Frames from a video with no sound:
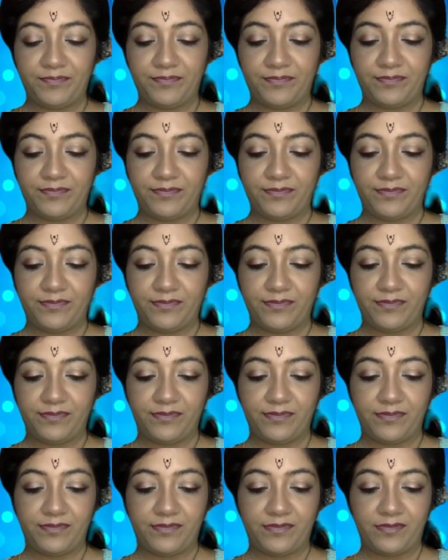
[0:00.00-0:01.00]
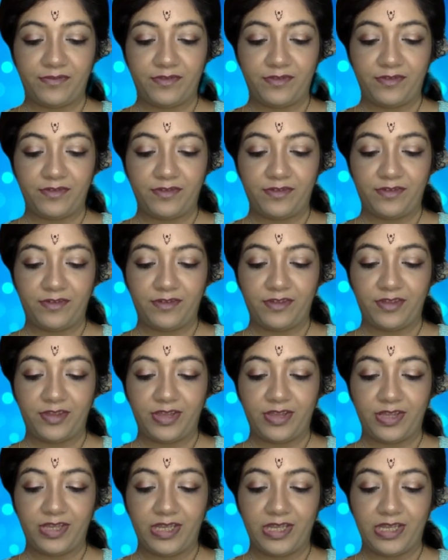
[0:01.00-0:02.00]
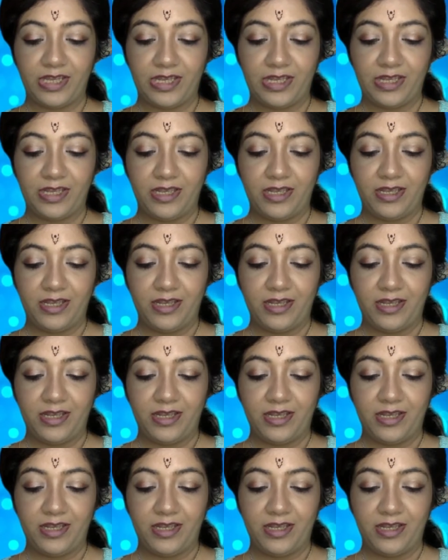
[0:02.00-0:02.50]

Nothing is said.